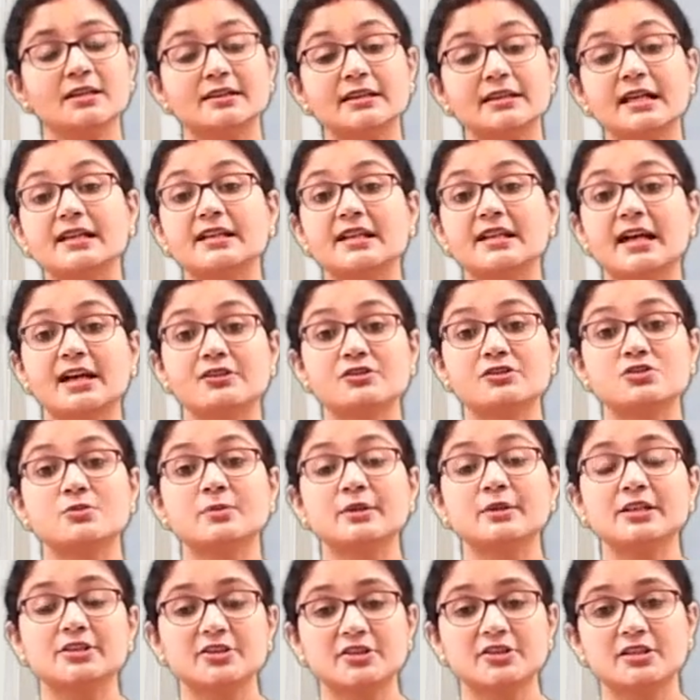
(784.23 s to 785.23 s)
that has to
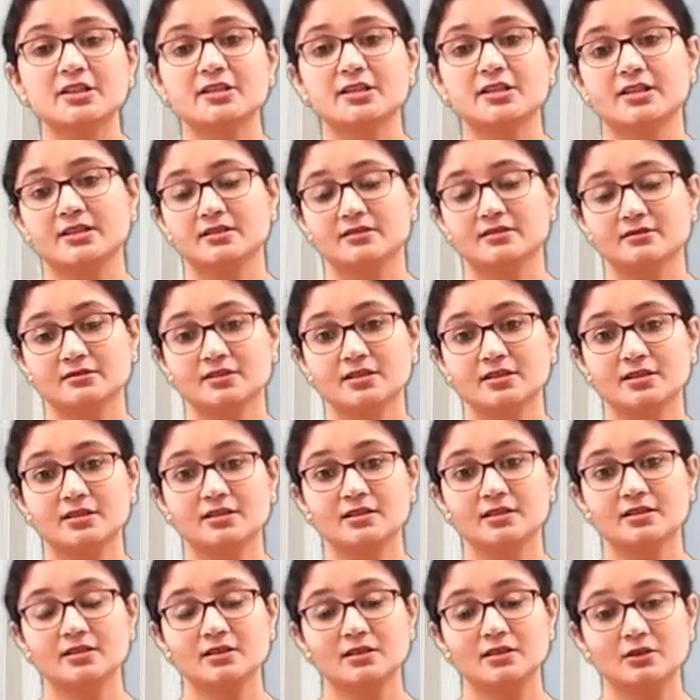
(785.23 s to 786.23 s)
be treated.
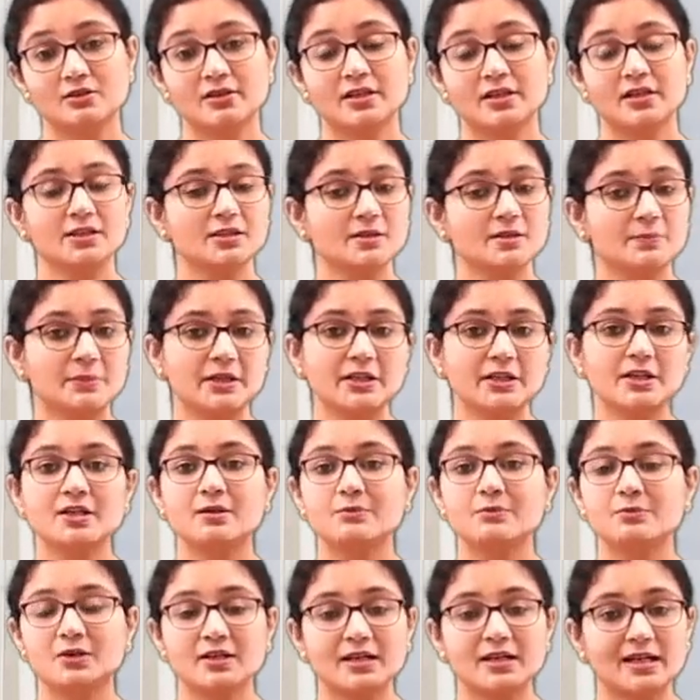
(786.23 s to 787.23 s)
Okay, depending
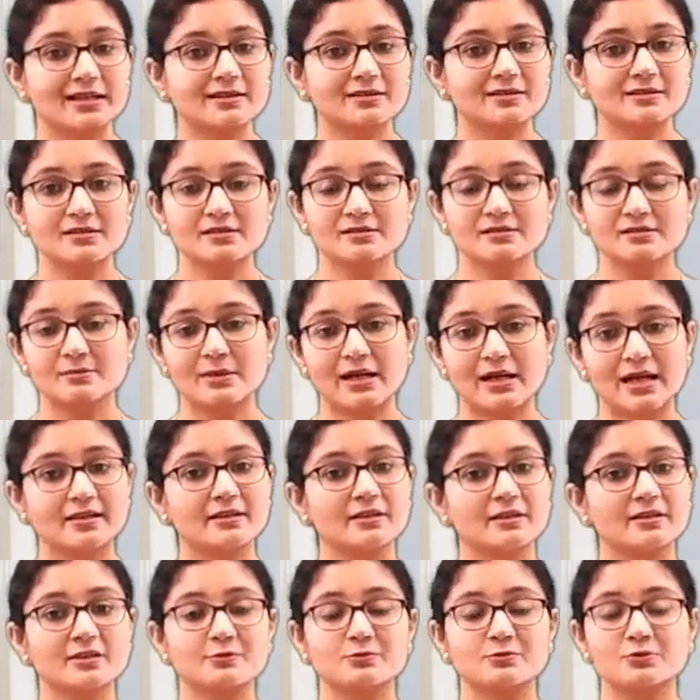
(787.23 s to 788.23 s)
upon either it's a
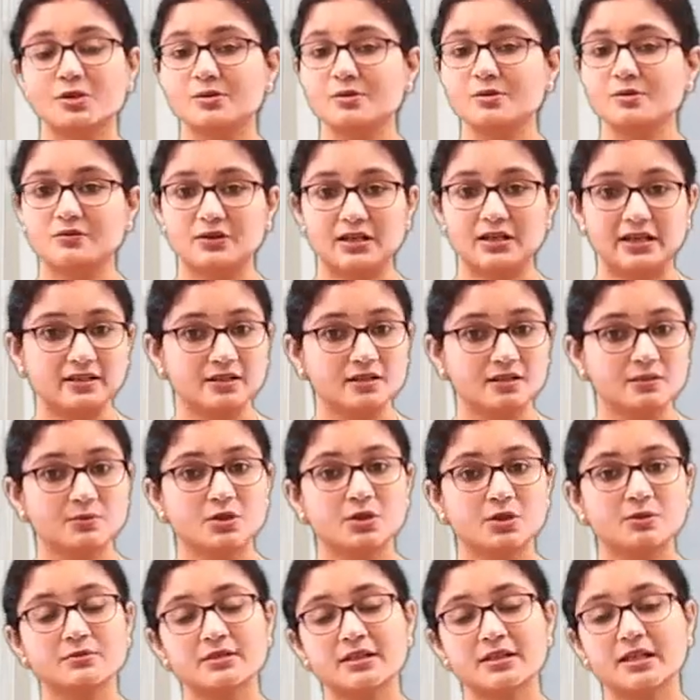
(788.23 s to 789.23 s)
bacterial problem, viral
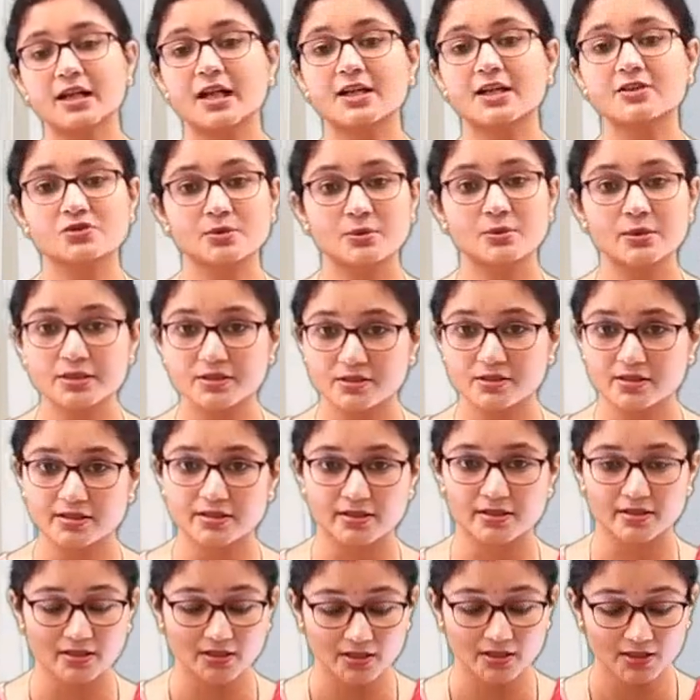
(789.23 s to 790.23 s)
problem, that has to be
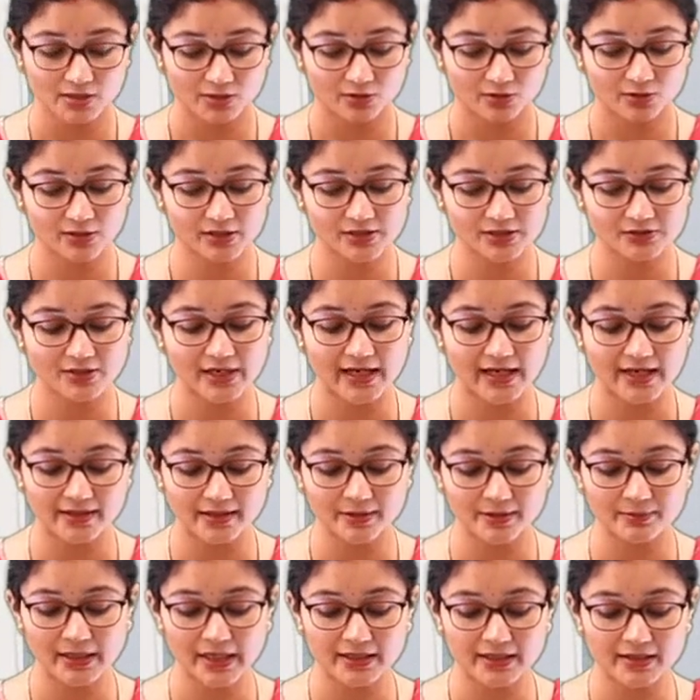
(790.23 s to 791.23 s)
treated. Okay, so
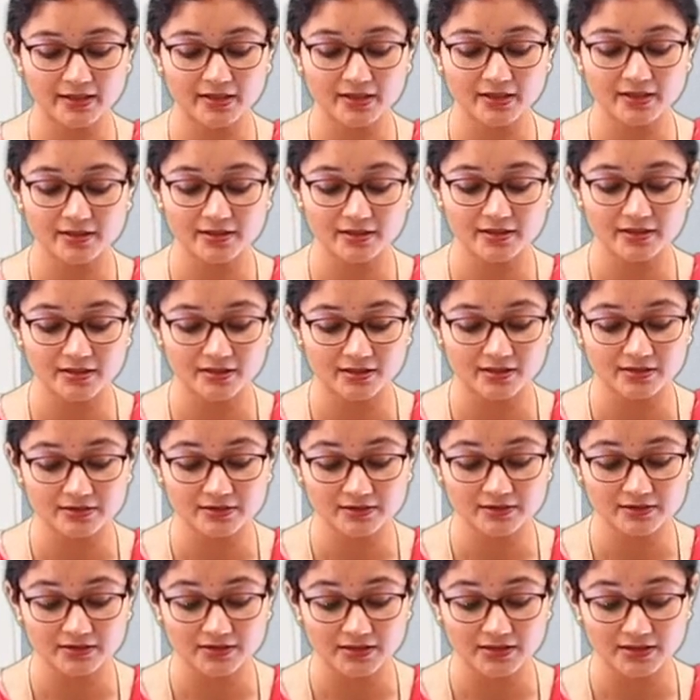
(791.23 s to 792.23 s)
antibiotic,
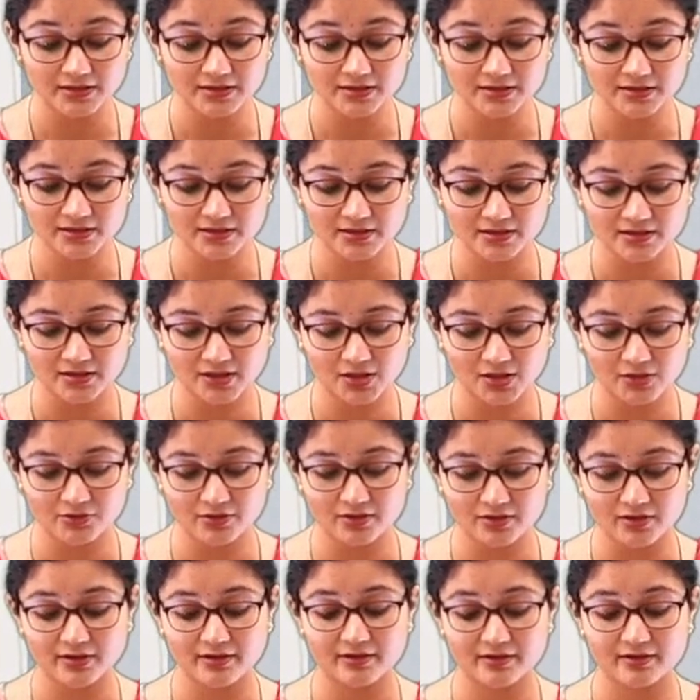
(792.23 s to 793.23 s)
this is
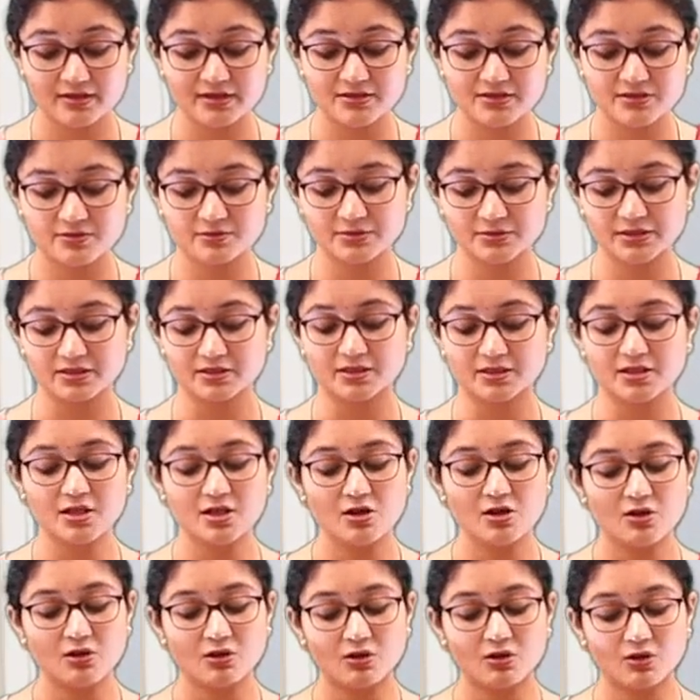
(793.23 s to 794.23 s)
year-round regimen
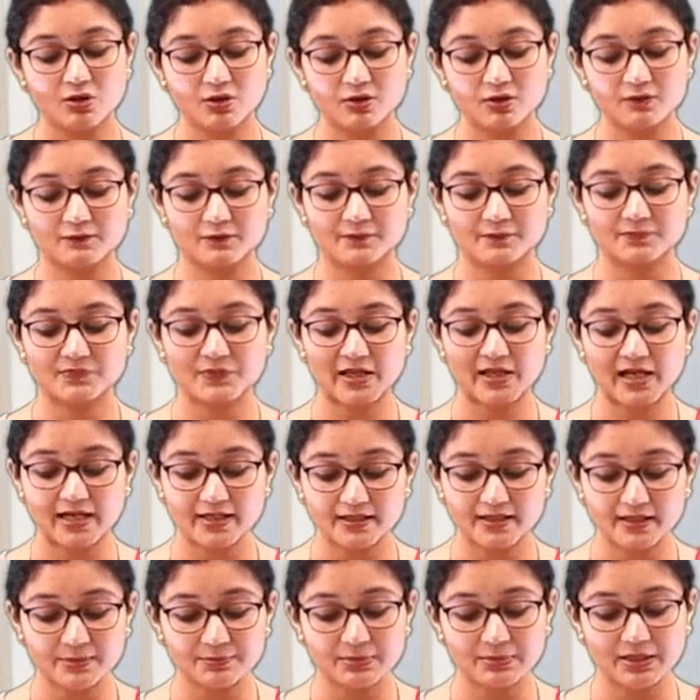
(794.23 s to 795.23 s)
of
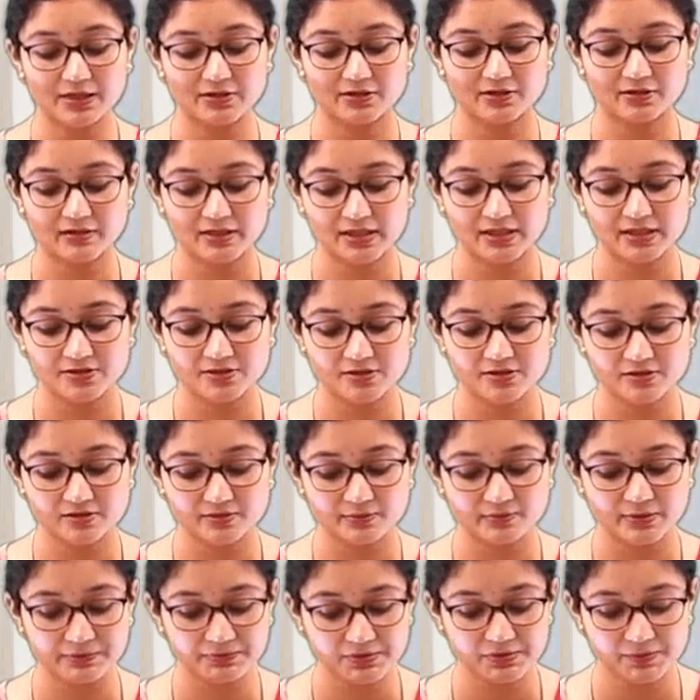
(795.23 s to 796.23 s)
antibiotic agents
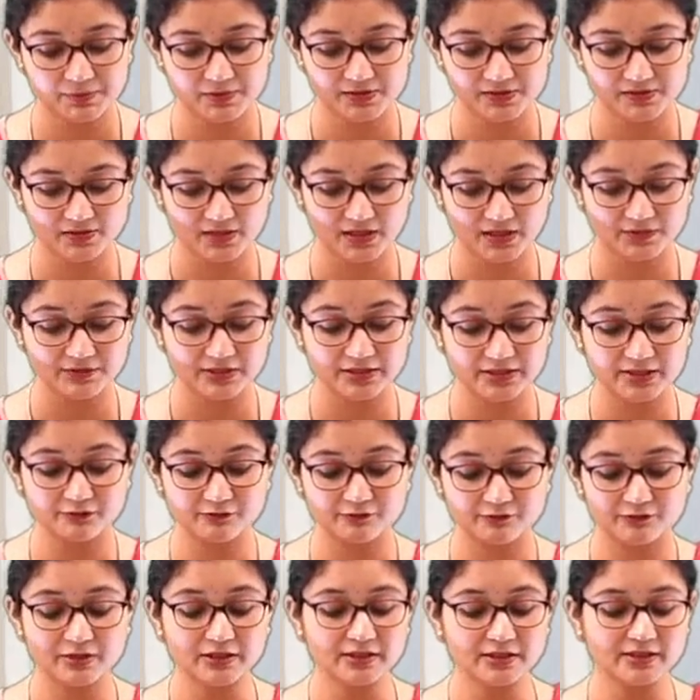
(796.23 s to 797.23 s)
may be prescribed with
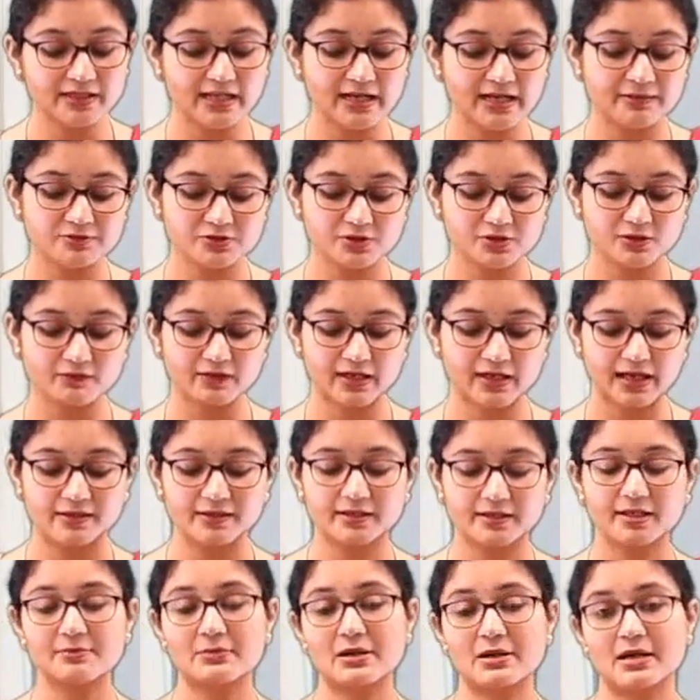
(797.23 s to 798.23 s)
different types of
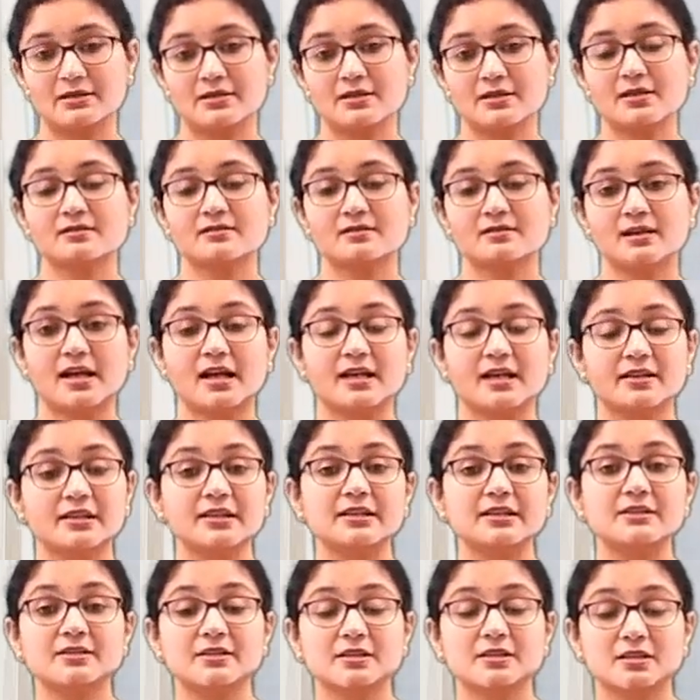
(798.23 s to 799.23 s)
antibiotics at
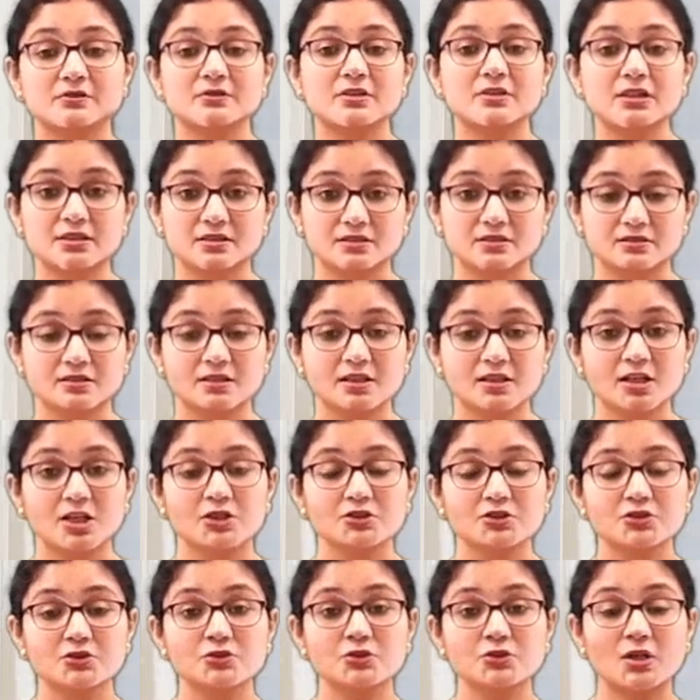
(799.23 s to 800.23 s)
interval.
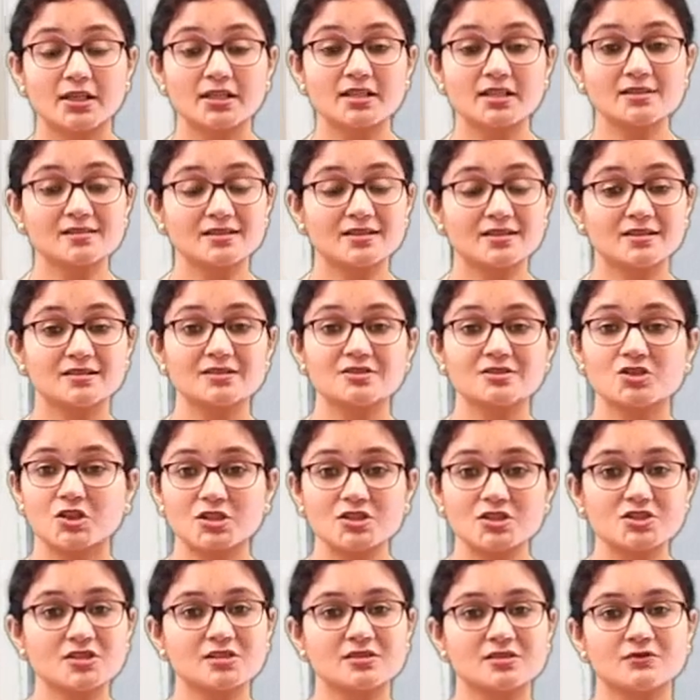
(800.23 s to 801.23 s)
So you understand, it's
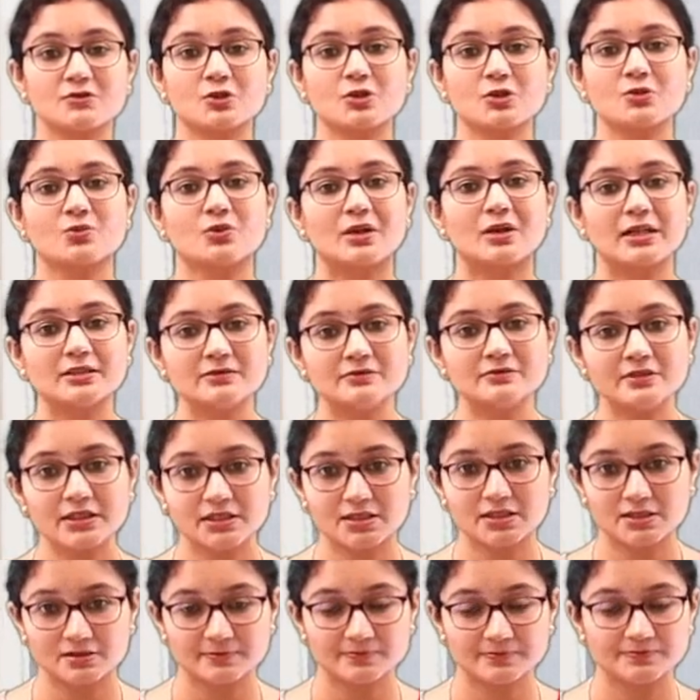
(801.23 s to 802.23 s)
not just for 1 week